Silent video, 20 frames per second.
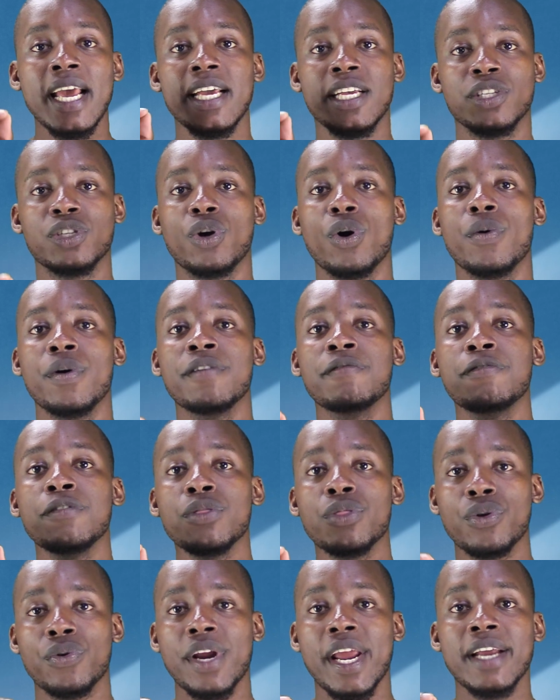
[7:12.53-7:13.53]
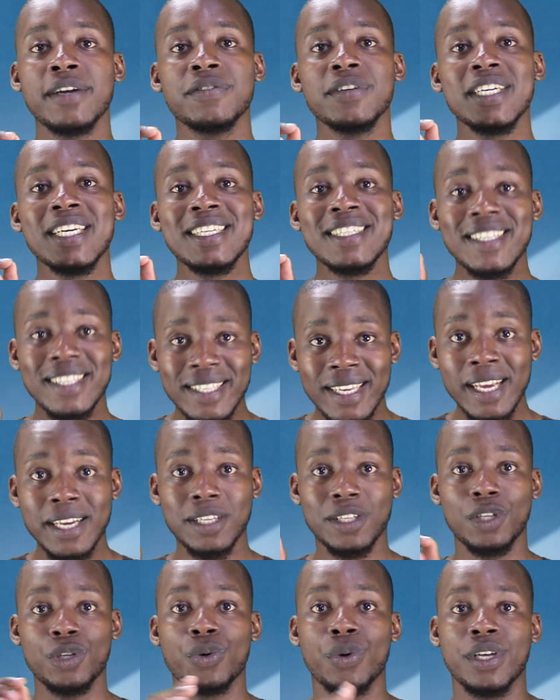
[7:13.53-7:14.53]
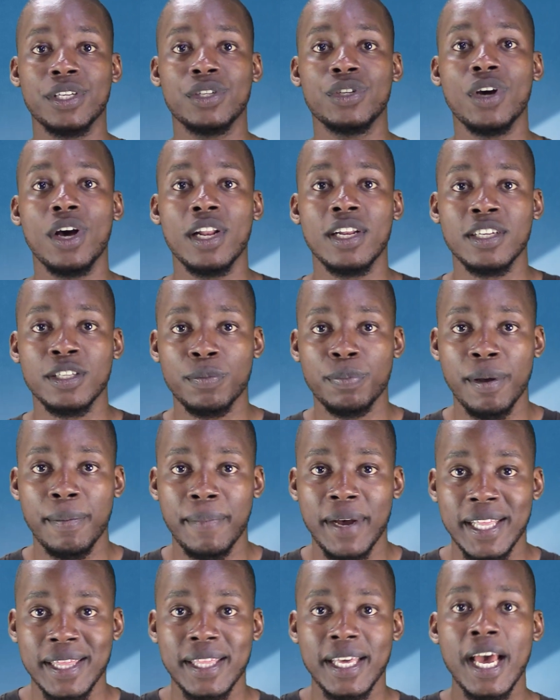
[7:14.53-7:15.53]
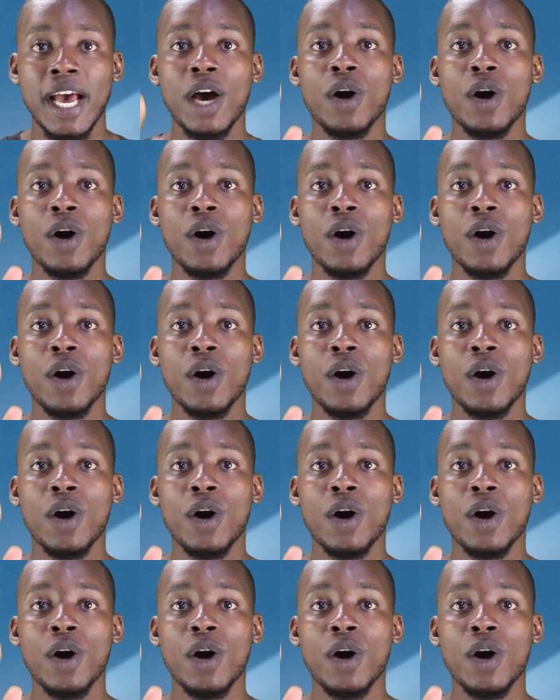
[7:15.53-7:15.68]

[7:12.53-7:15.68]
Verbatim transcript: is going for 306 US dollars per month.